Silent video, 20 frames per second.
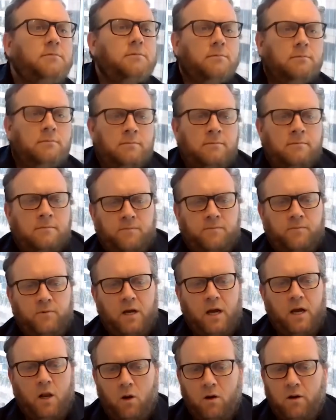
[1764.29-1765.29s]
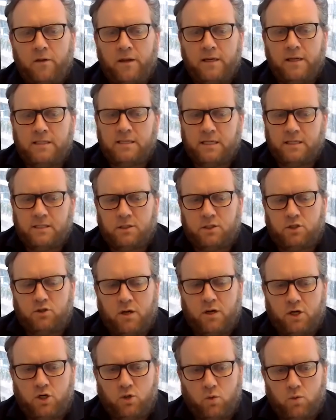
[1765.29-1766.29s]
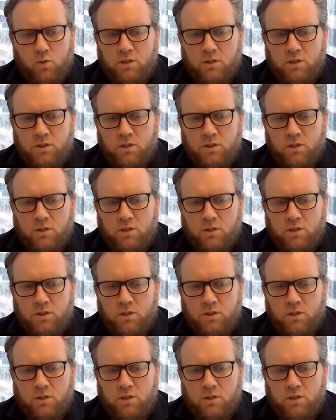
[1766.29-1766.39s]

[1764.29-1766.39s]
A lot of these things are structural.